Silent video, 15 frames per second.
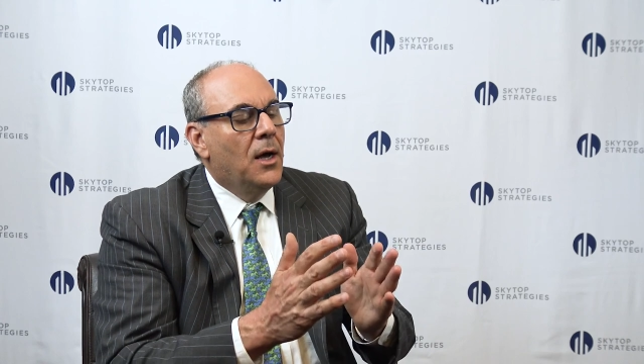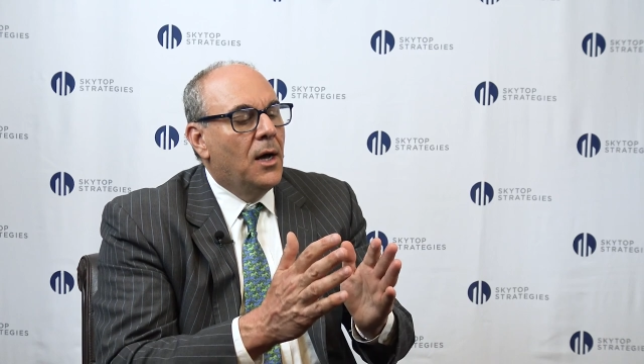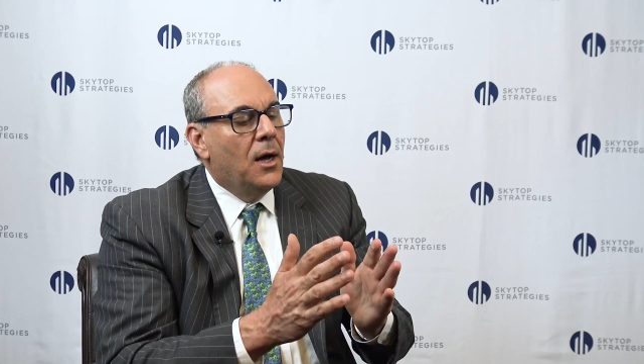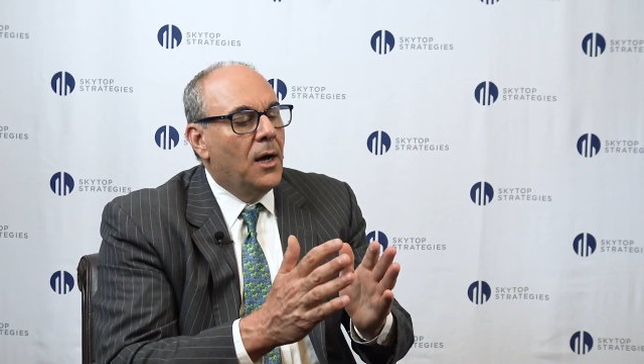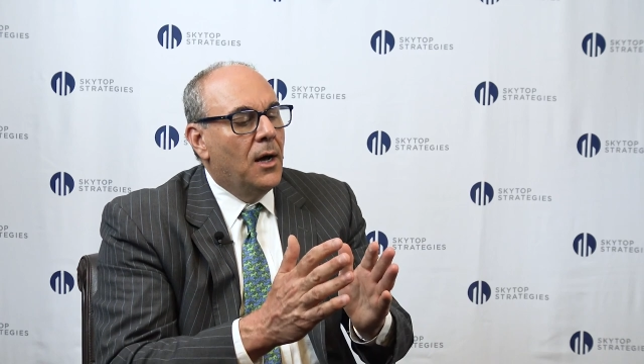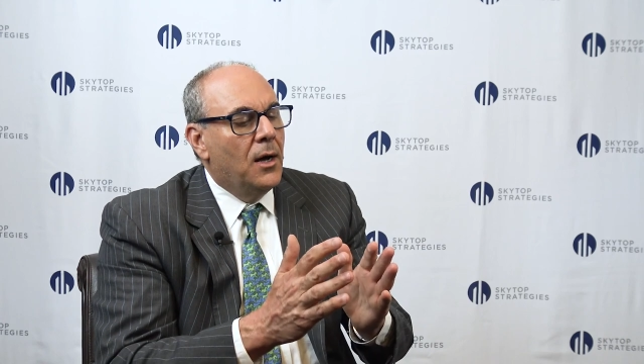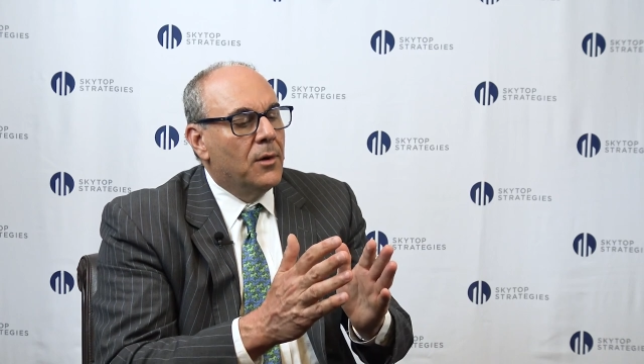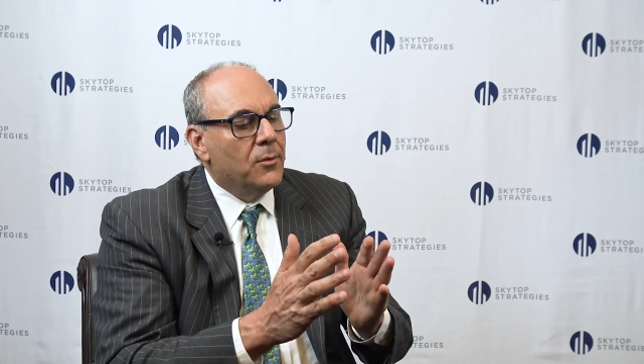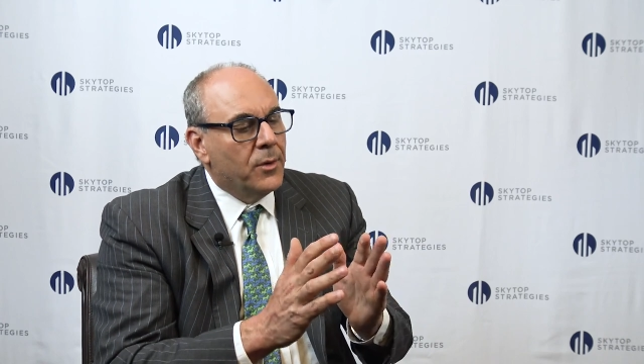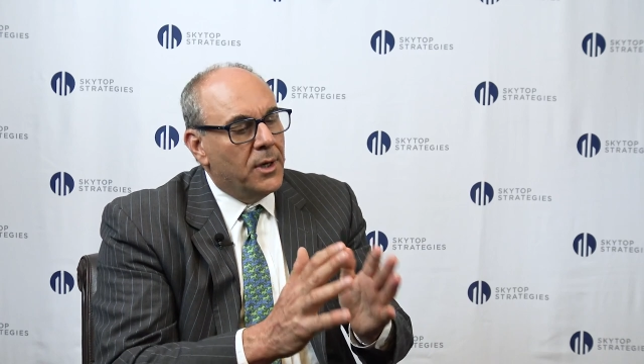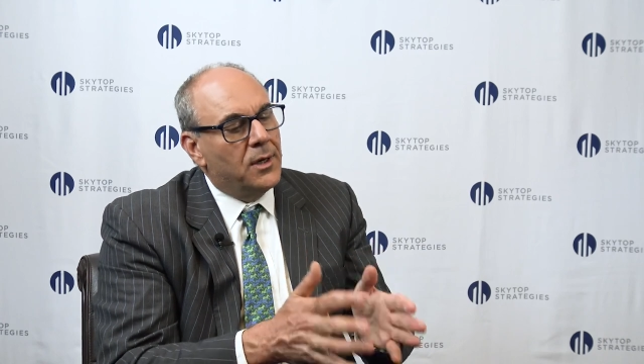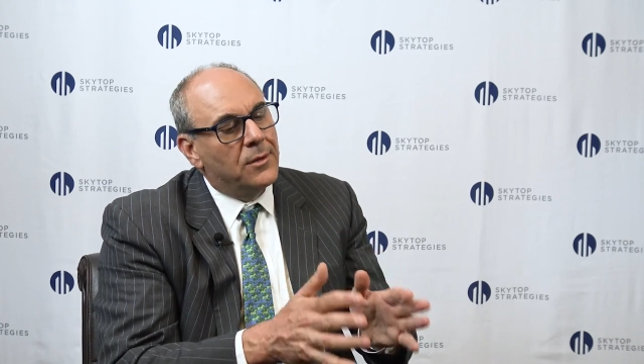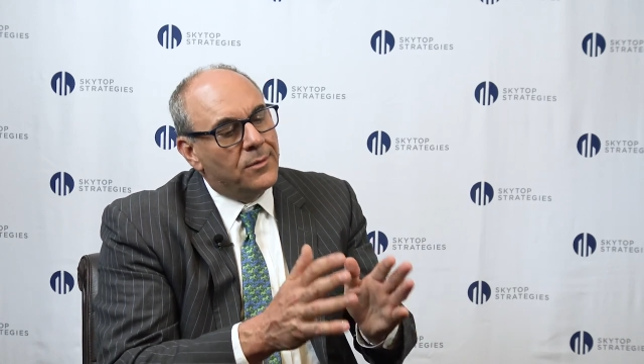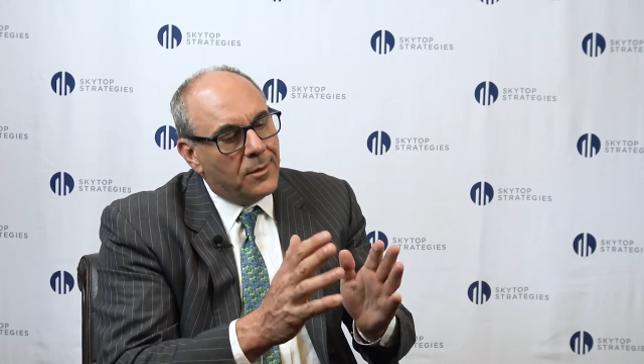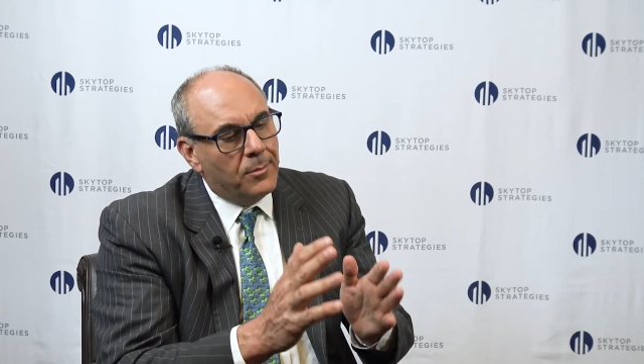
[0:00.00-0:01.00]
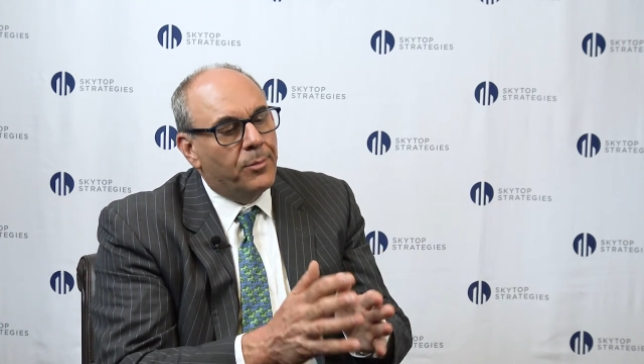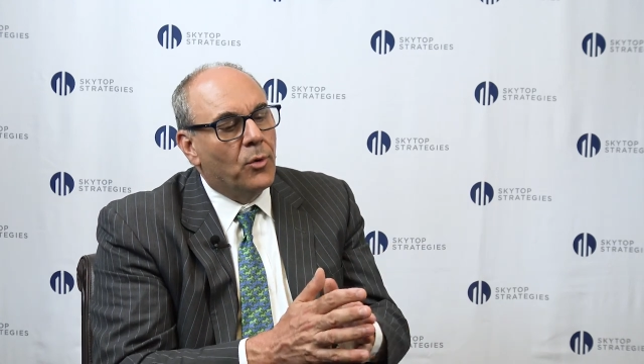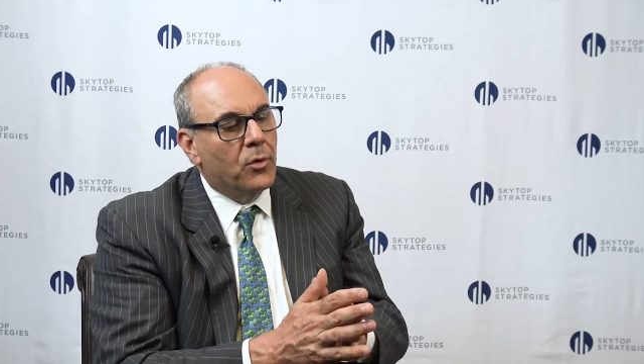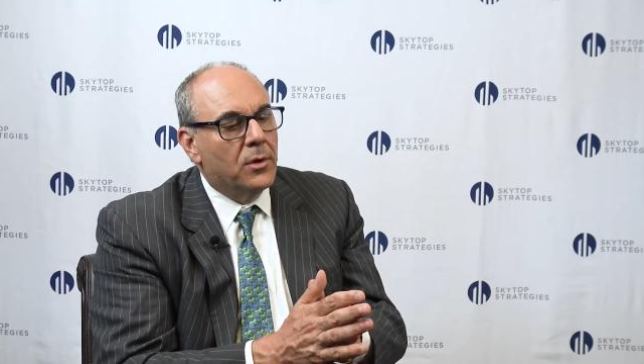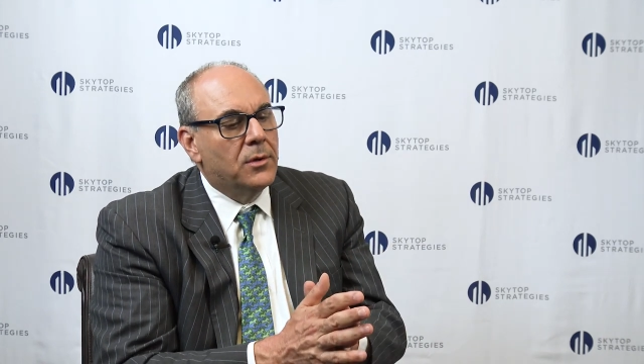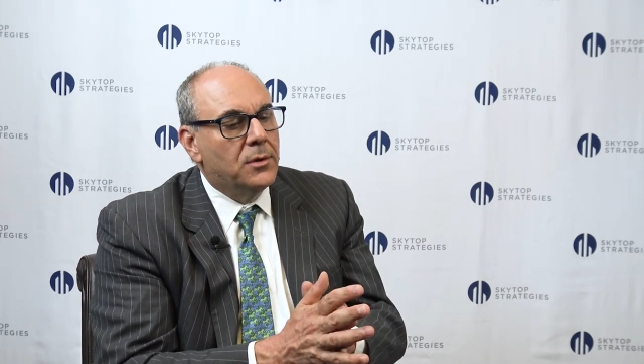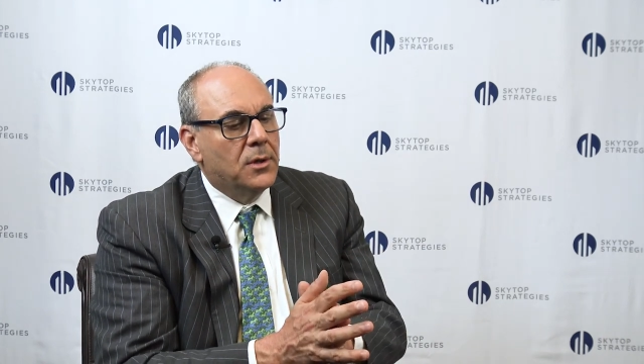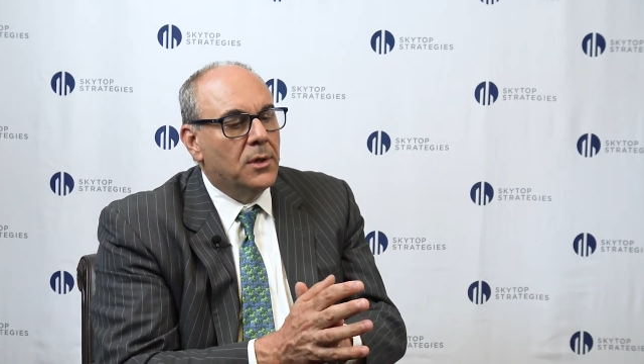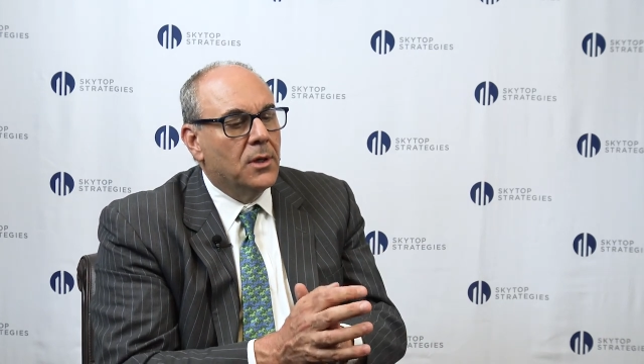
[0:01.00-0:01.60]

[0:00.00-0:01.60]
Where the board,